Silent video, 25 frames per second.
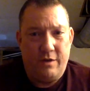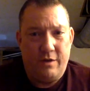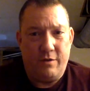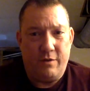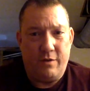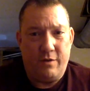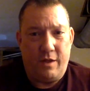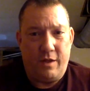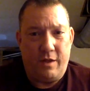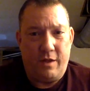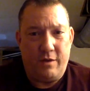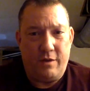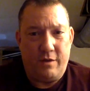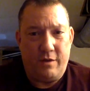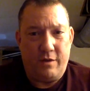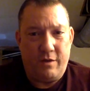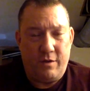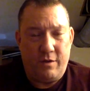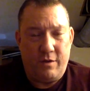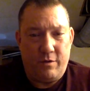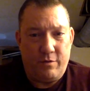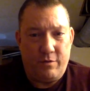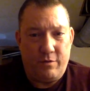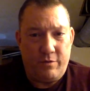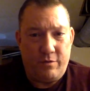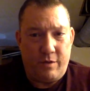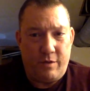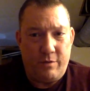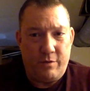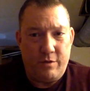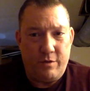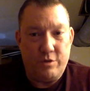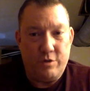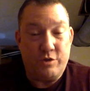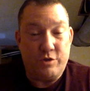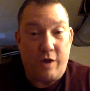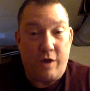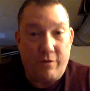And,
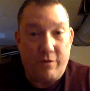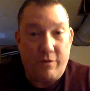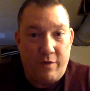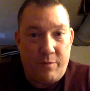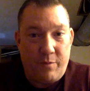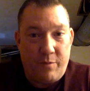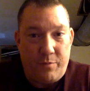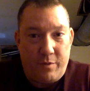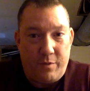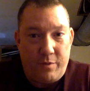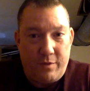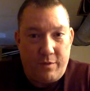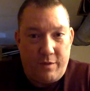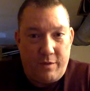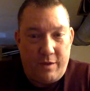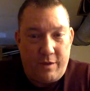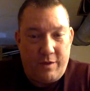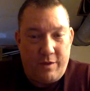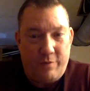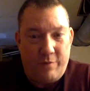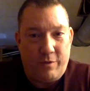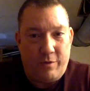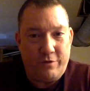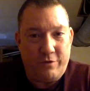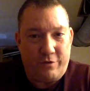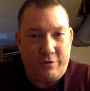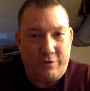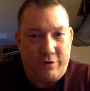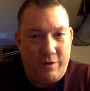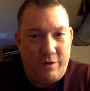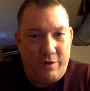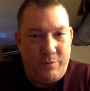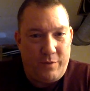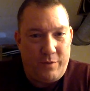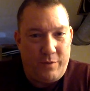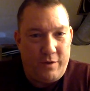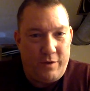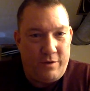you drive up, and it was
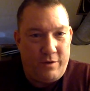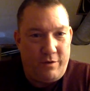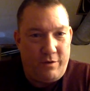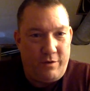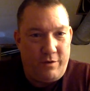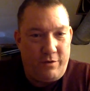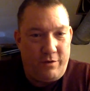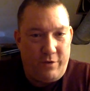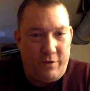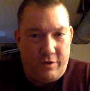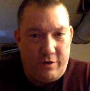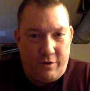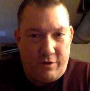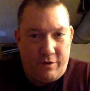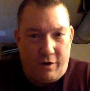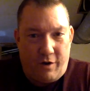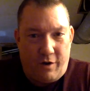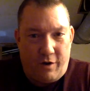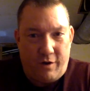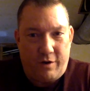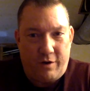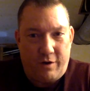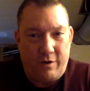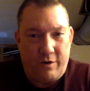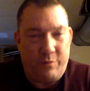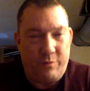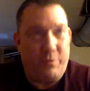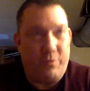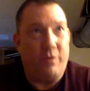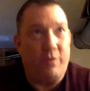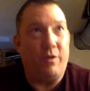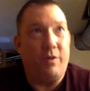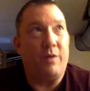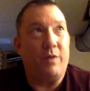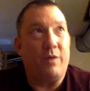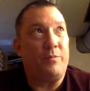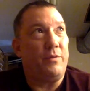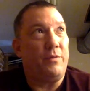creepy. You're in the dark, and you
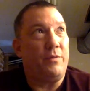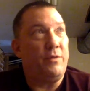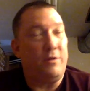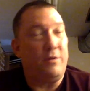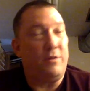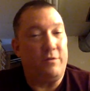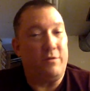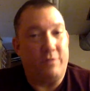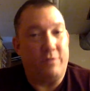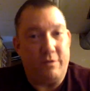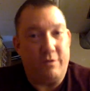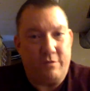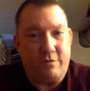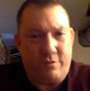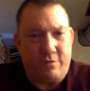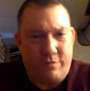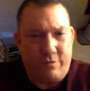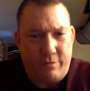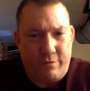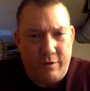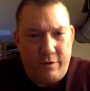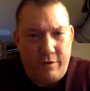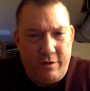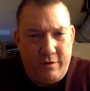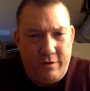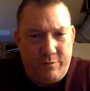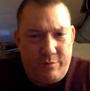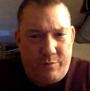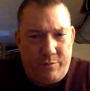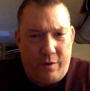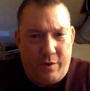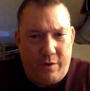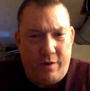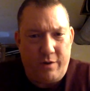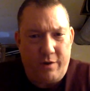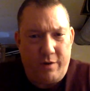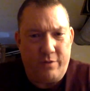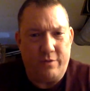pull up, and there's these trees
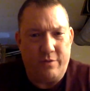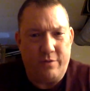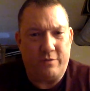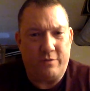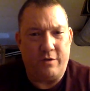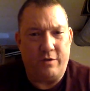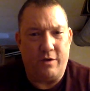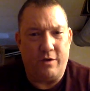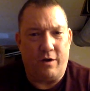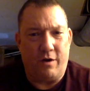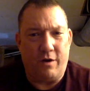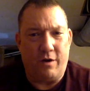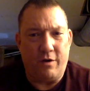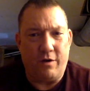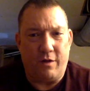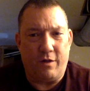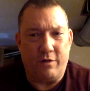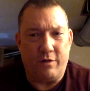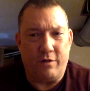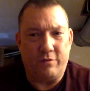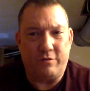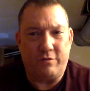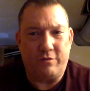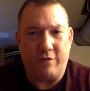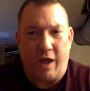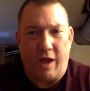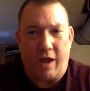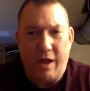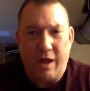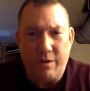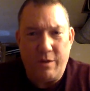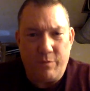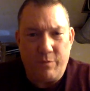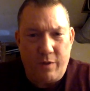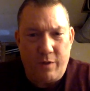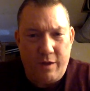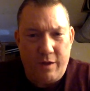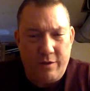buried in this yard all
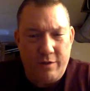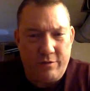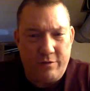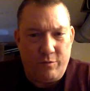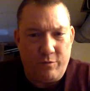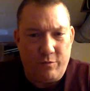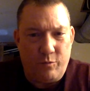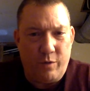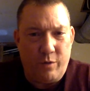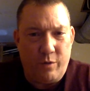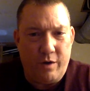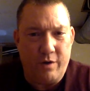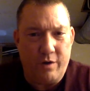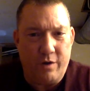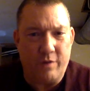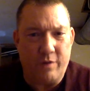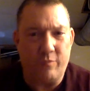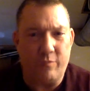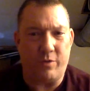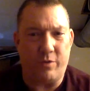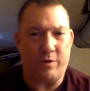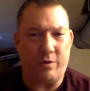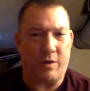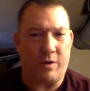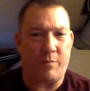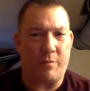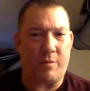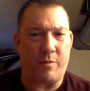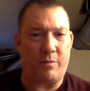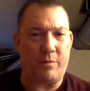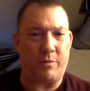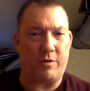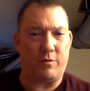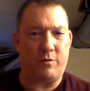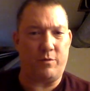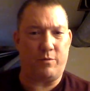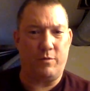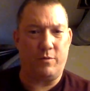sideways and weird. And I remember
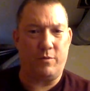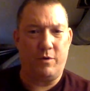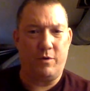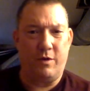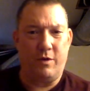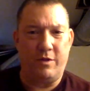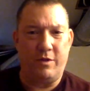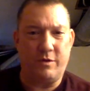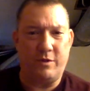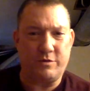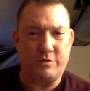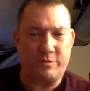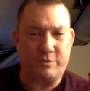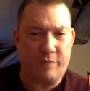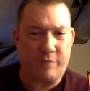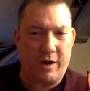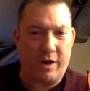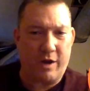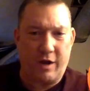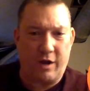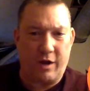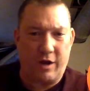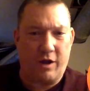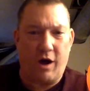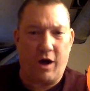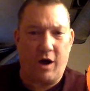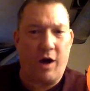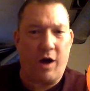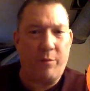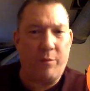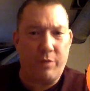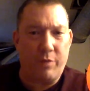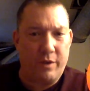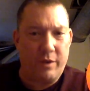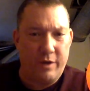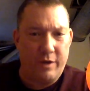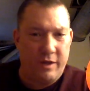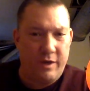there was some kind of
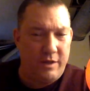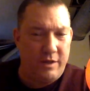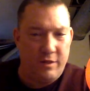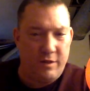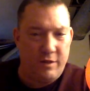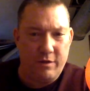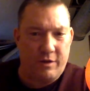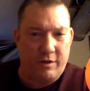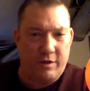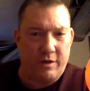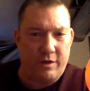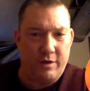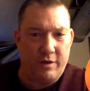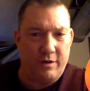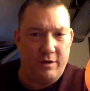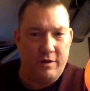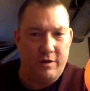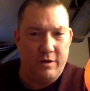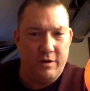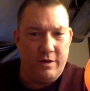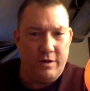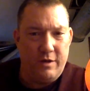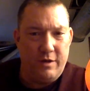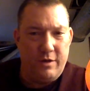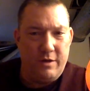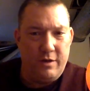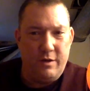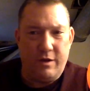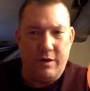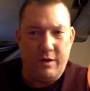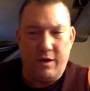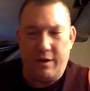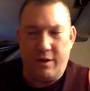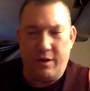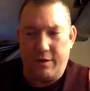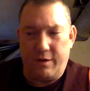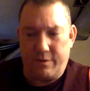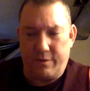goblin-y looking,
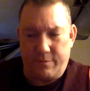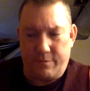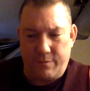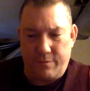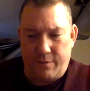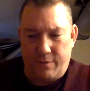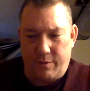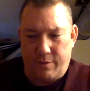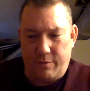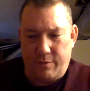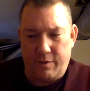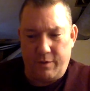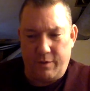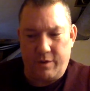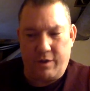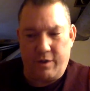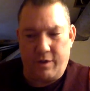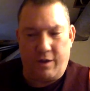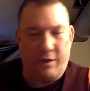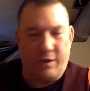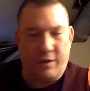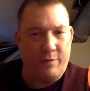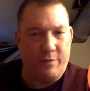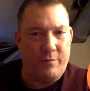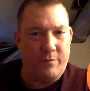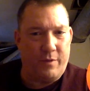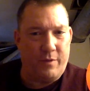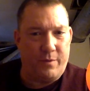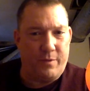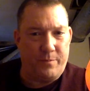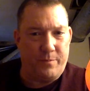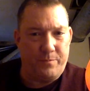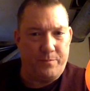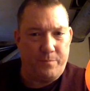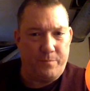what do you call them,